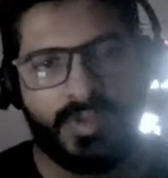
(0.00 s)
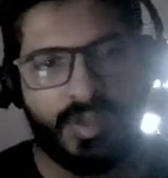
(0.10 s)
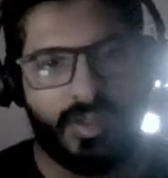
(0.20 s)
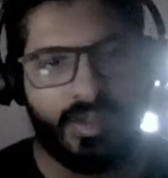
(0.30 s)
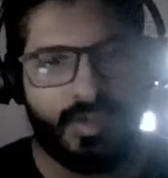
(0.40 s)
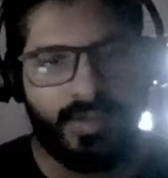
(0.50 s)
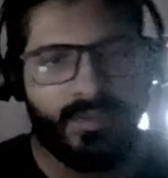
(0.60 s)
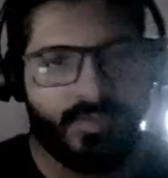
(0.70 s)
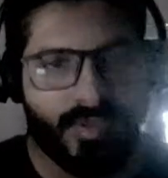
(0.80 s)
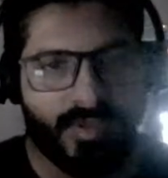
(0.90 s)
and
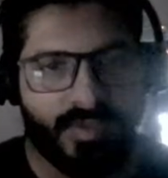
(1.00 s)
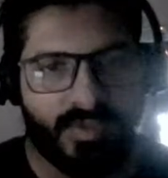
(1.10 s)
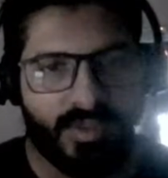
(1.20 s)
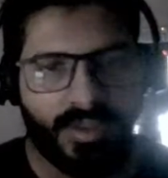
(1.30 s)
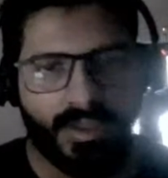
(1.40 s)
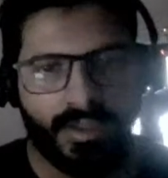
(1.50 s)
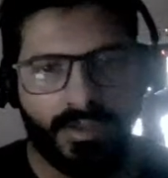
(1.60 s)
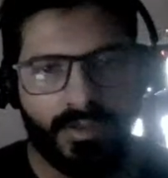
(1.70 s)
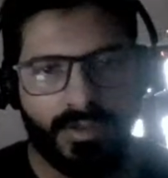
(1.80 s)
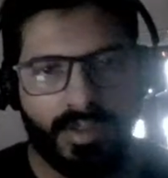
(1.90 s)
we can say,
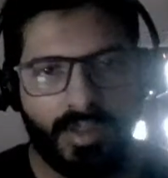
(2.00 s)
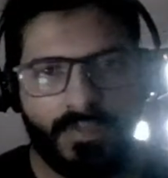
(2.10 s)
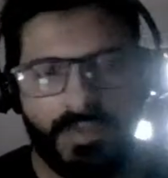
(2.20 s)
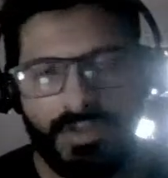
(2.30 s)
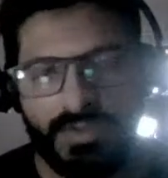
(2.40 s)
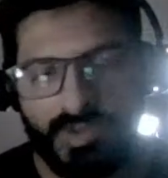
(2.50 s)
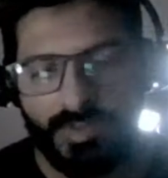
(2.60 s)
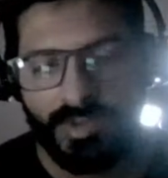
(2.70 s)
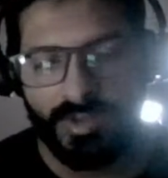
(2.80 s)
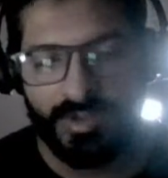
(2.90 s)
can we use some
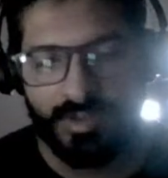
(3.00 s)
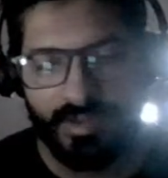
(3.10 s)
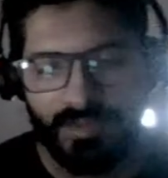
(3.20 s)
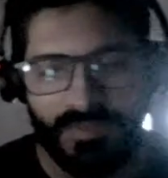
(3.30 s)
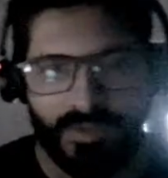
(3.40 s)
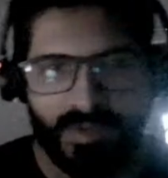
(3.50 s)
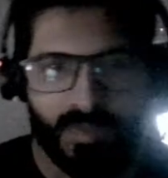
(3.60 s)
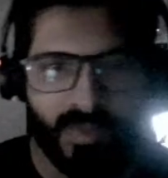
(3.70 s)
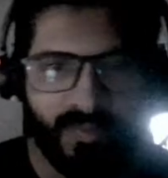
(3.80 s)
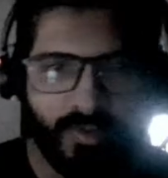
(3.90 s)
other thing? For
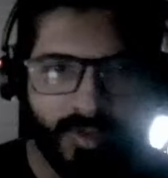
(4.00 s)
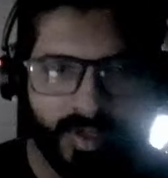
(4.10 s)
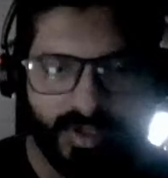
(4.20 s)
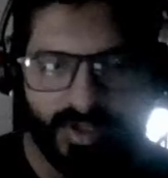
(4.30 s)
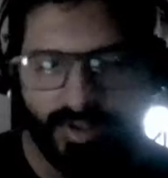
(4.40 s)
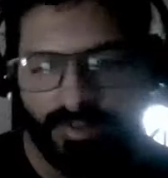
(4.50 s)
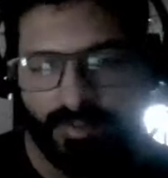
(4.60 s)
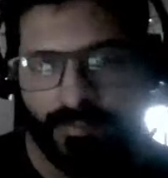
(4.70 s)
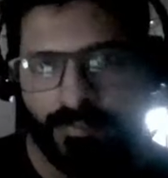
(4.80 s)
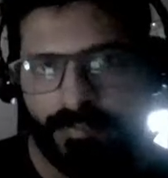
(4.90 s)
example, for each.
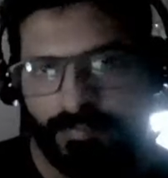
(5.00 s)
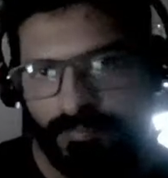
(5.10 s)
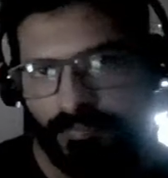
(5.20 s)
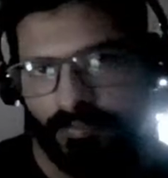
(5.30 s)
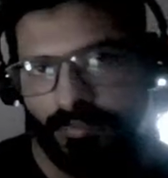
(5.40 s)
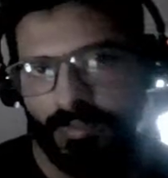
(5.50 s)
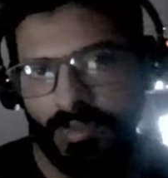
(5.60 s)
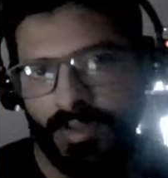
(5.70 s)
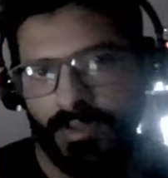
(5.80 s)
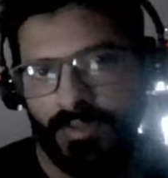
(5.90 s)

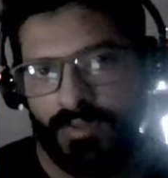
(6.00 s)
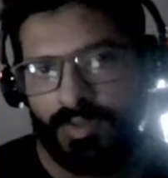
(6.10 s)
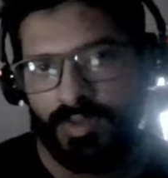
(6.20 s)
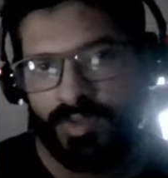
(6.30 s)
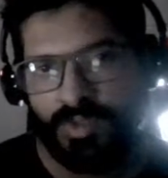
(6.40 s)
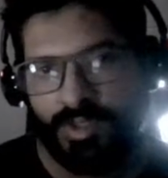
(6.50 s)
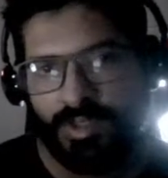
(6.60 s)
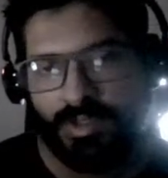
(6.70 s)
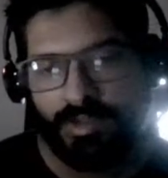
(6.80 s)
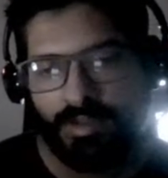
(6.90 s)
We say
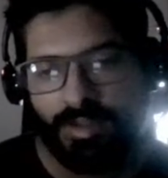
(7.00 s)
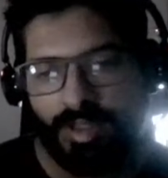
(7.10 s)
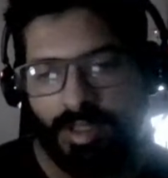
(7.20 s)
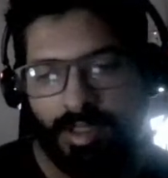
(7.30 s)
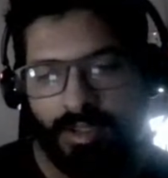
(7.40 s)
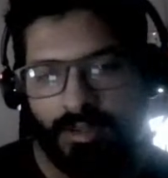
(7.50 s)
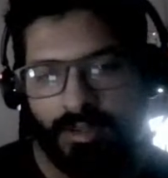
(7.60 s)
string I